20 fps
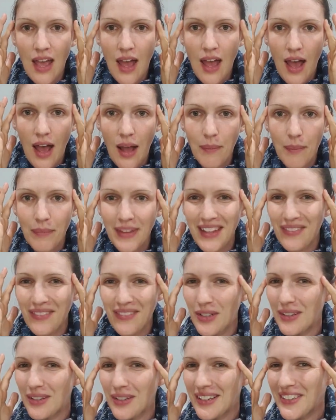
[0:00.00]

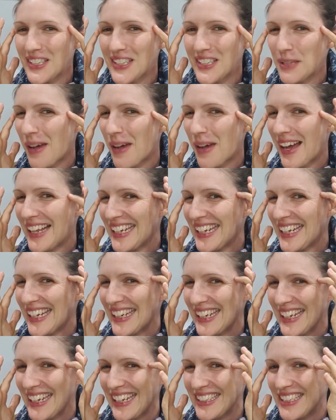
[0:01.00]
if you're smiling, it
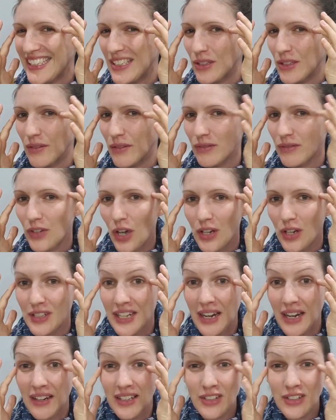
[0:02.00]
can actually sort of go
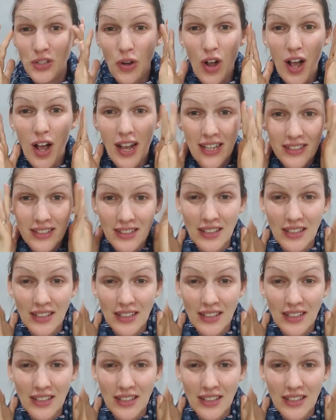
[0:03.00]
down into your eyes,